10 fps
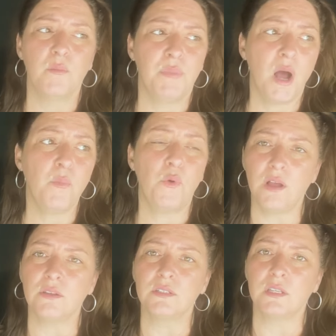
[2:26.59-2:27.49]
Bob
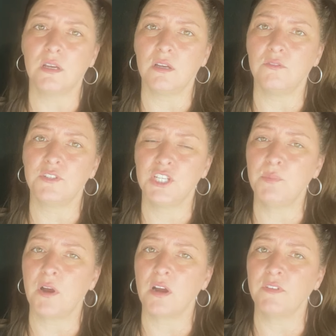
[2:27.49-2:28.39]
Wells of
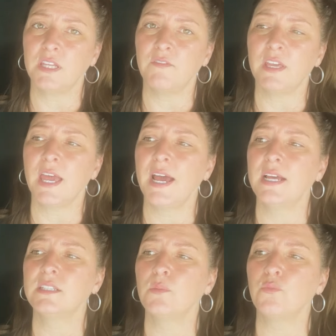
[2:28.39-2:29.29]
Cheap RV Living
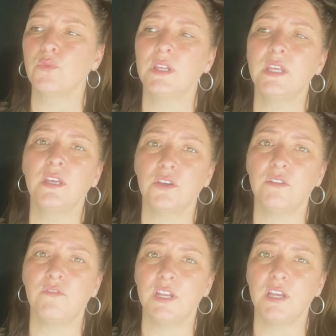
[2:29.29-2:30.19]
has some really
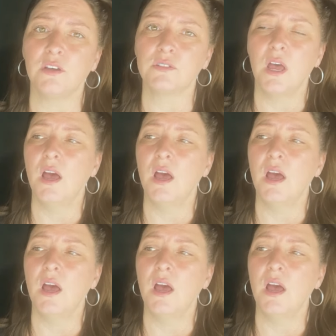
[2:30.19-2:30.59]
good videos